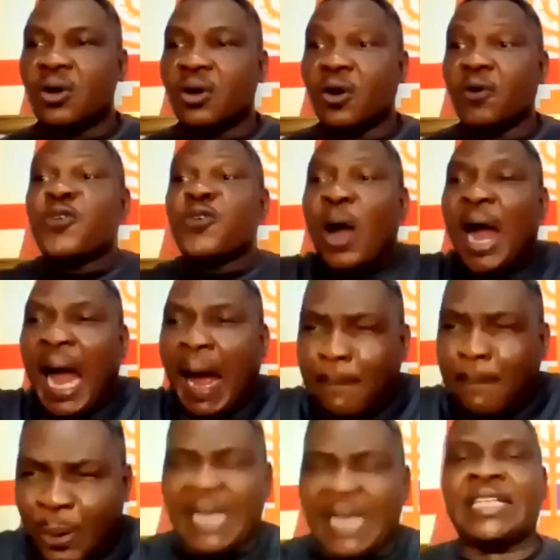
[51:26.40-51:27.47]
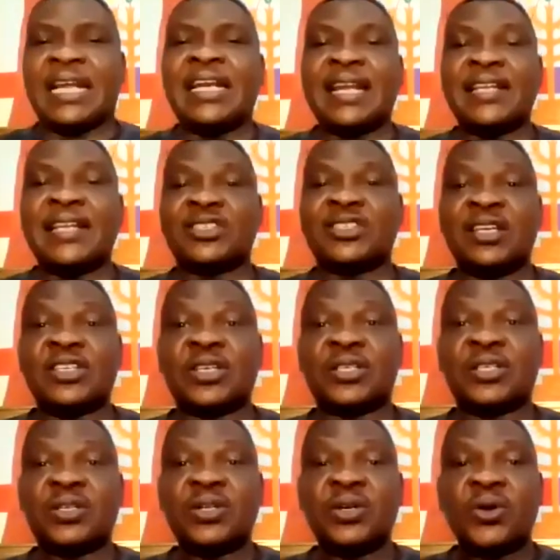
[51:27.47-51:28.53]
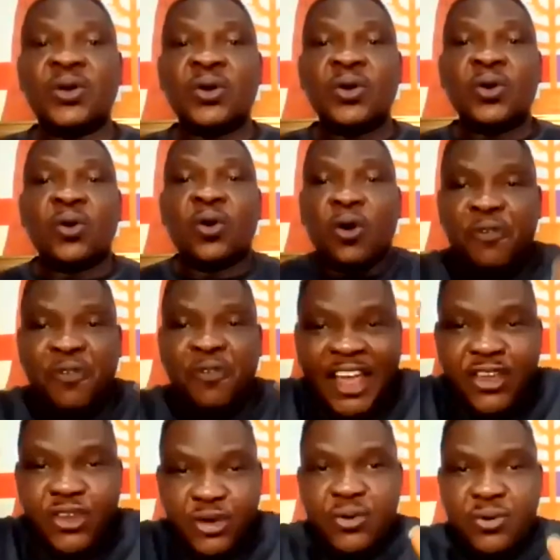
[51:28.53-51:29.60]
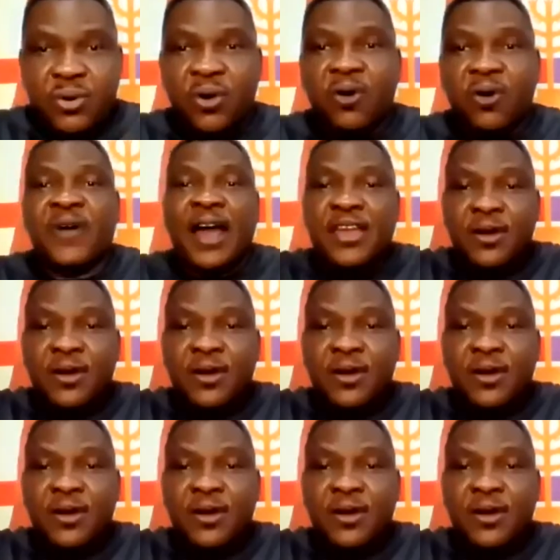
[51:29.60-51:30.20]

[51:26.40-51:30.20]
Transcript: of your appointed legislation over you, over